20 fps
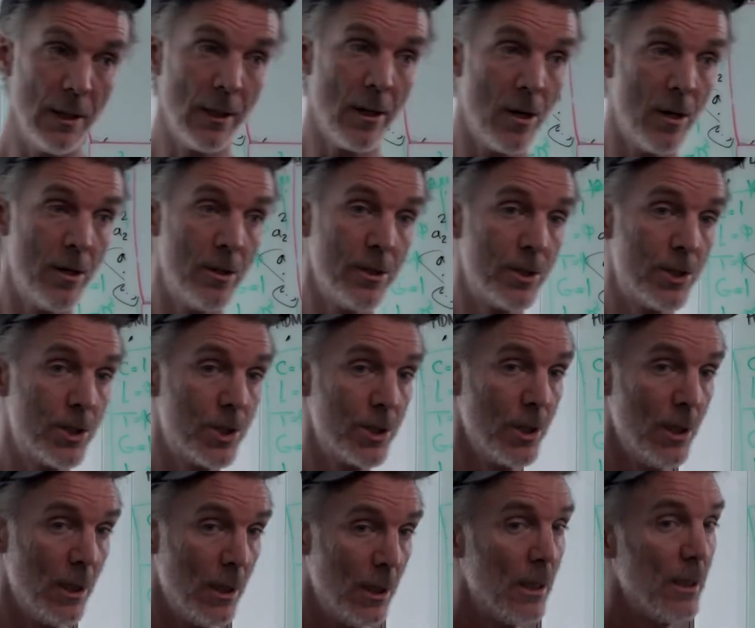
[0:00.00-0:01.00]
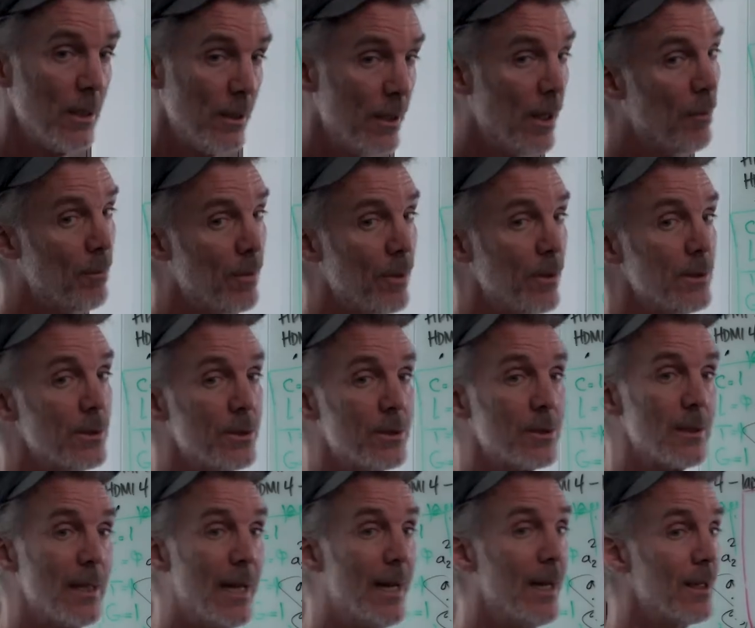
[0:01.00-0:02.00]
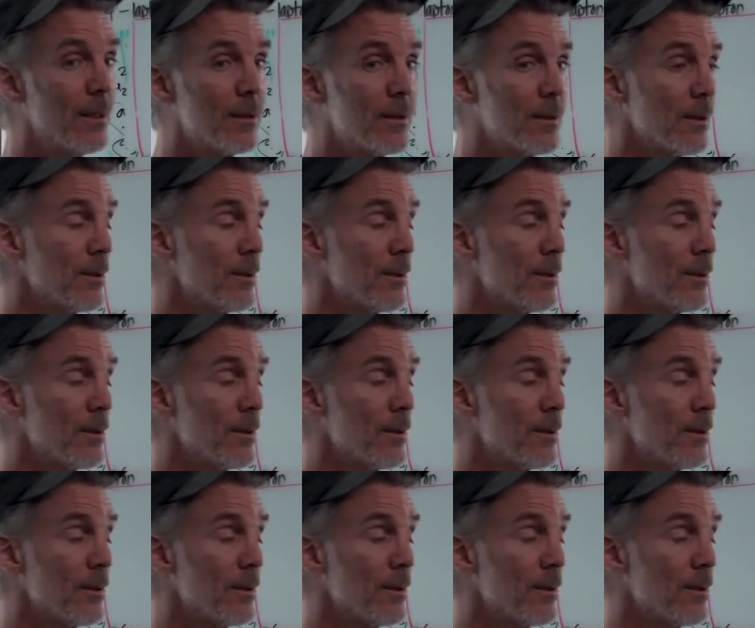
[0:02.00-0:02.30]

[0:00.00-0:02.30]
large numbers, like